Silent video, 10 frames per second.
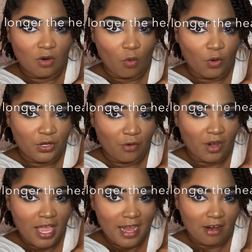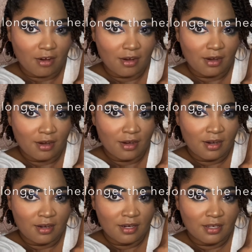on your hair?
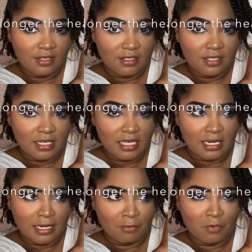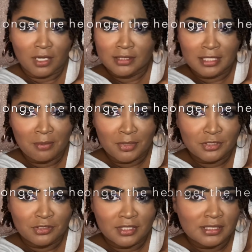And what
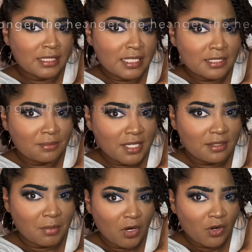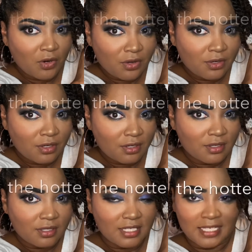temperature does it need to be to burn?
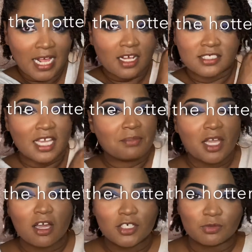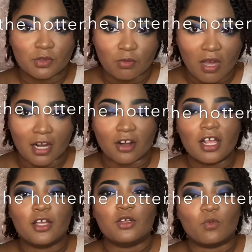And that same thing goes with water.
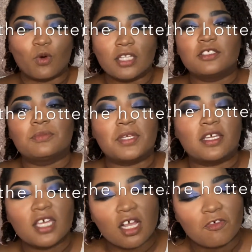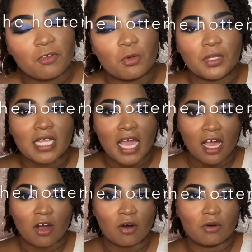You want to be careful with
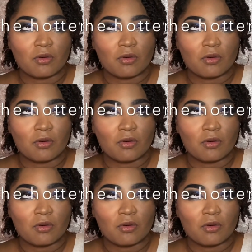how